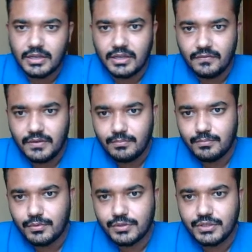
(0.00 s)
If he
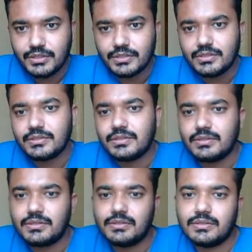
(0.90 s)
pushes,
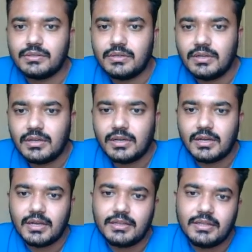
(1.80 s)

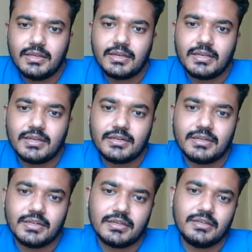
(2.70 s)
I think I can
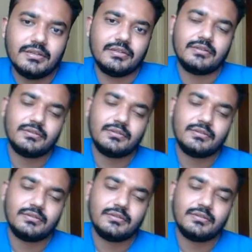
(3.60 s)
take here.